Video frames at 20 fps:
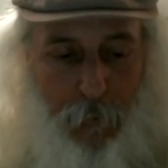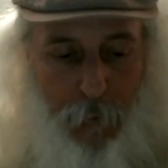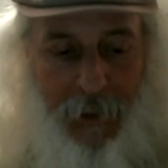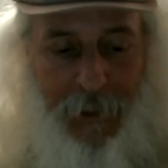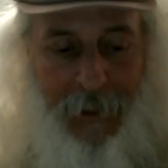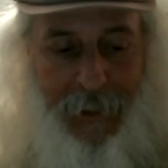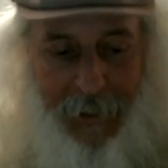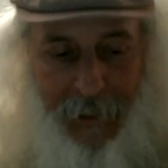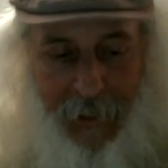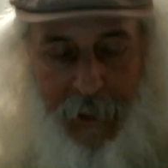
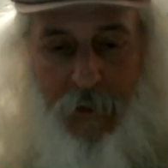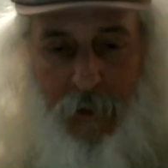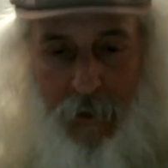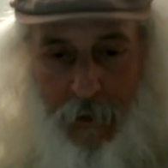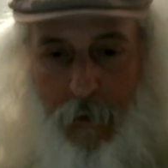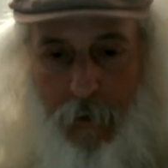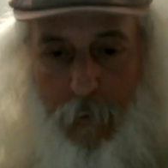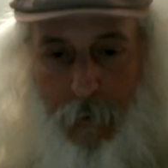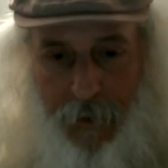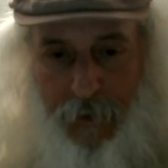really is a
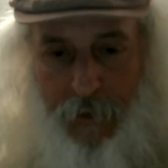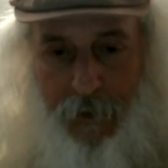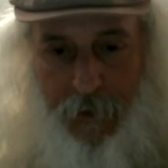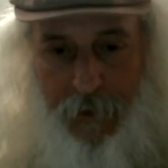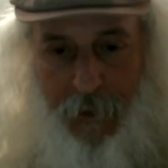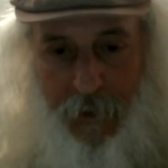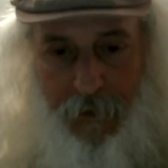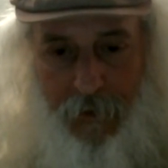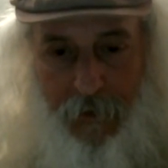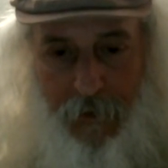
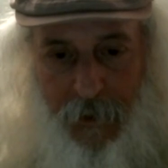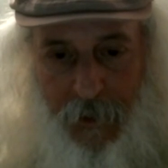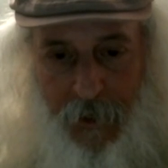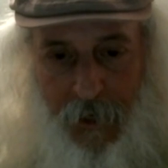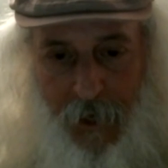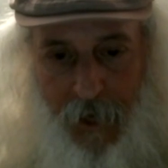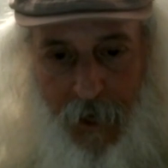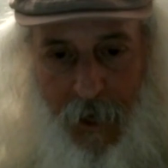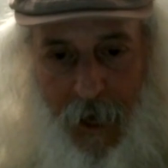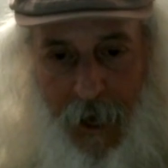coincidence.
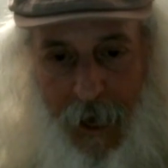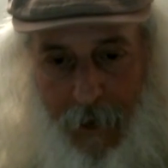And